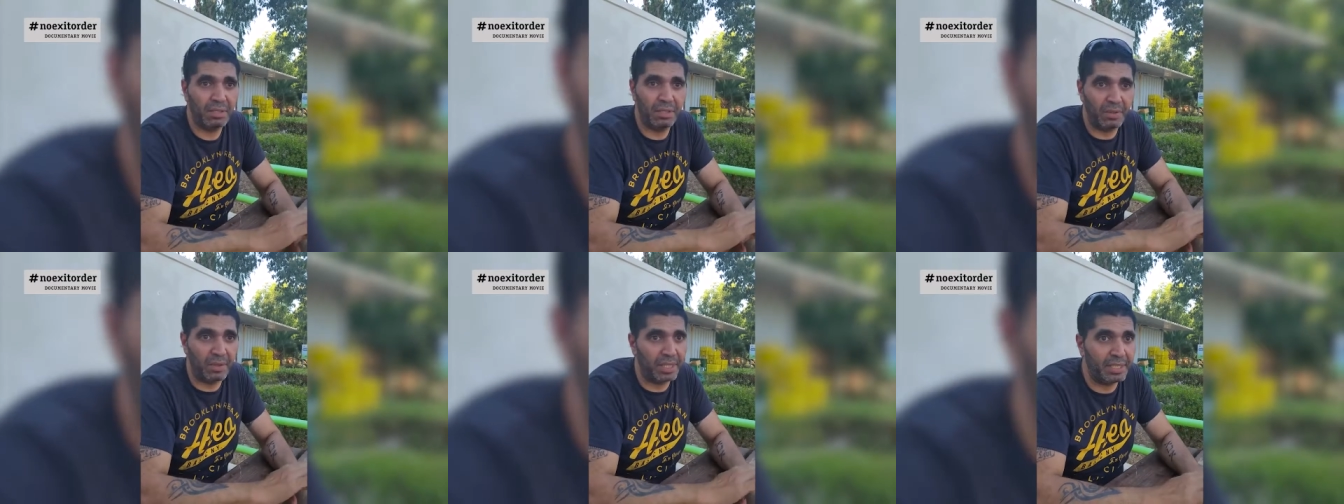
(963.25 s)

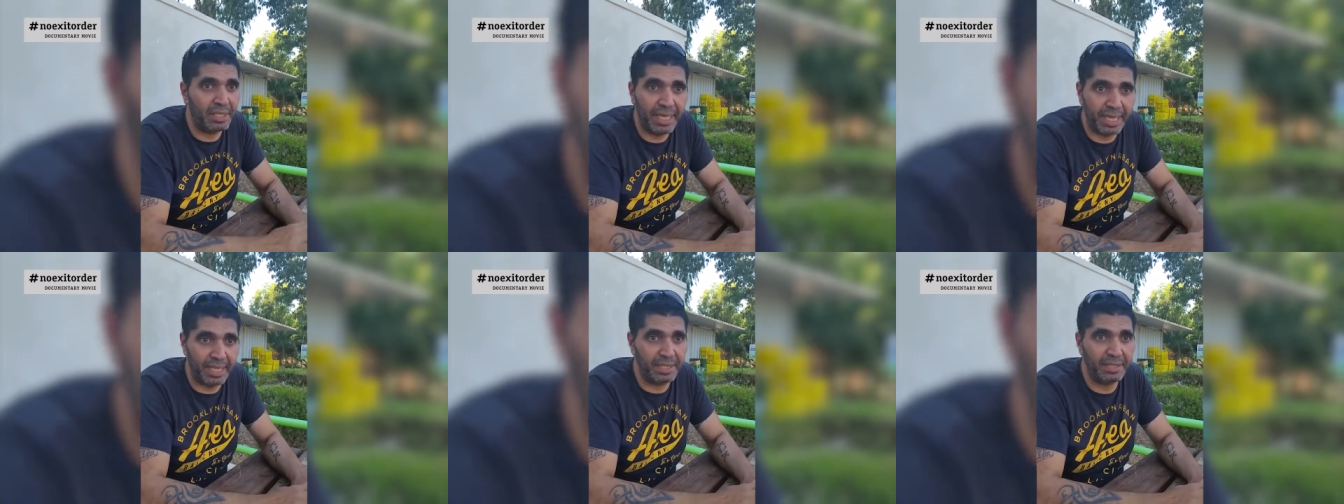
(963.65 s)
you are
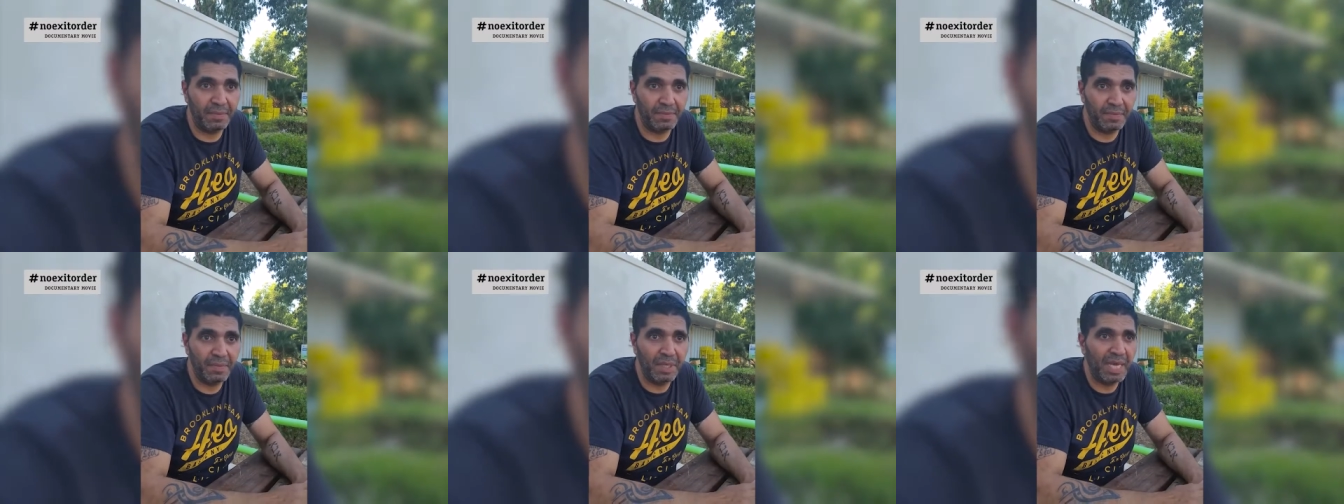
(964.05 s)
dead.
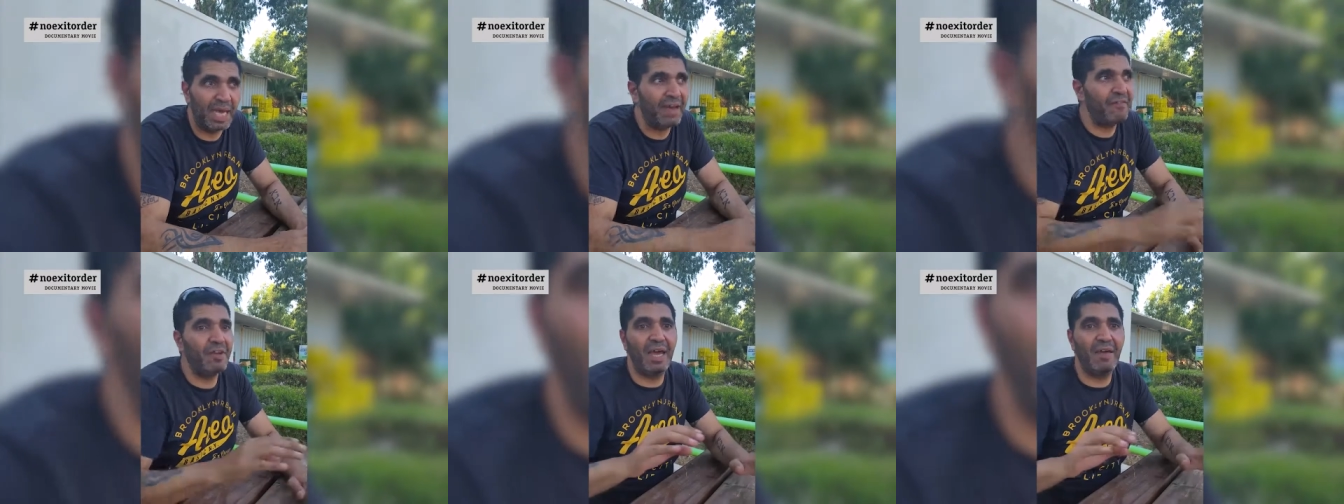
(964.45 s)
When
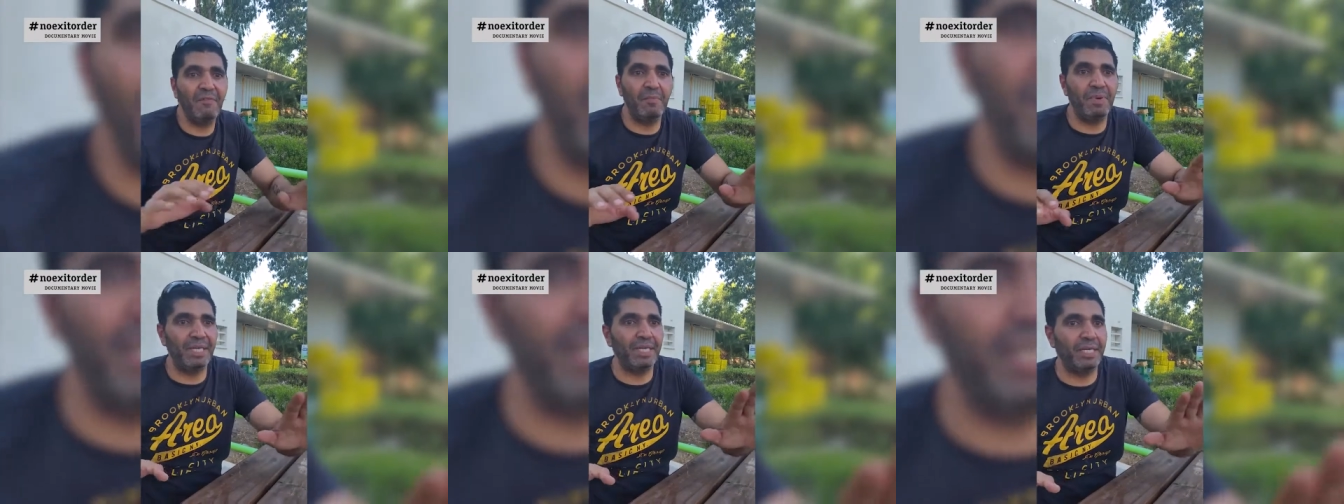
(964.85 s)

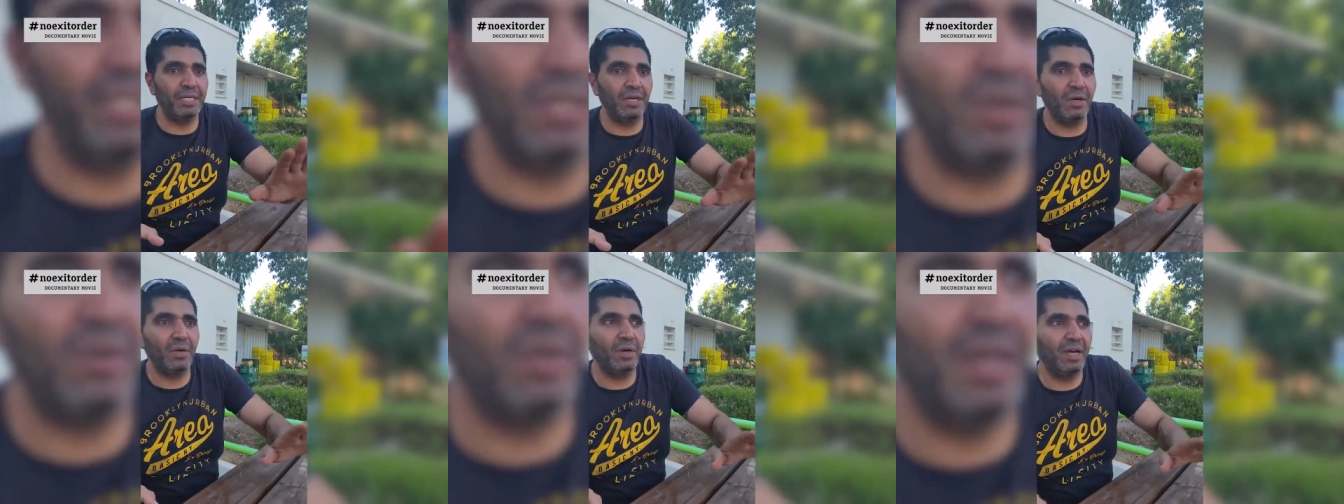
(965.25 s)
everybody
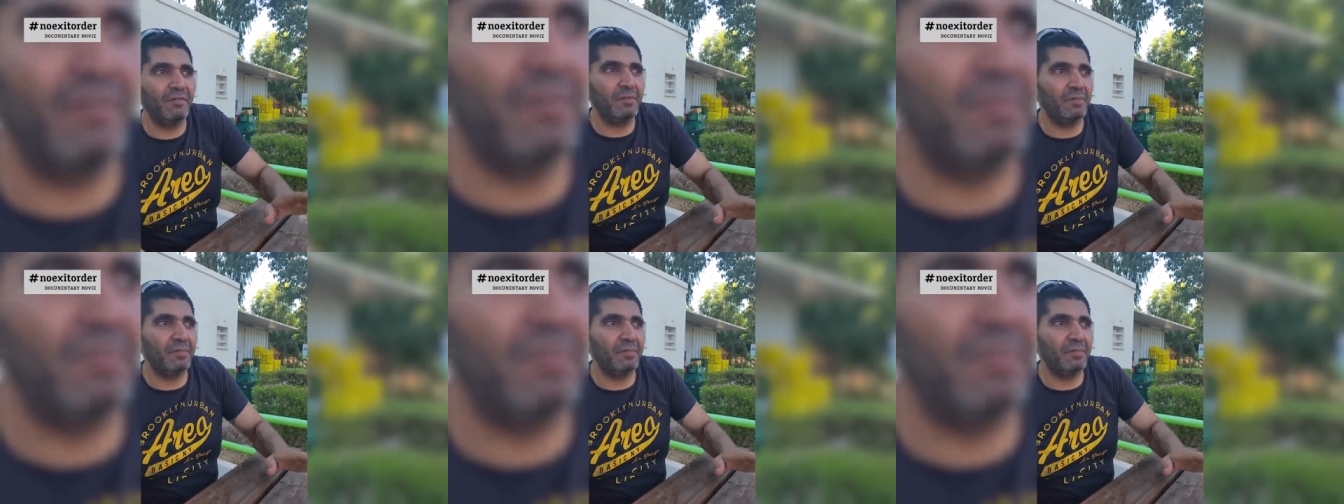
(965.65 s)
know.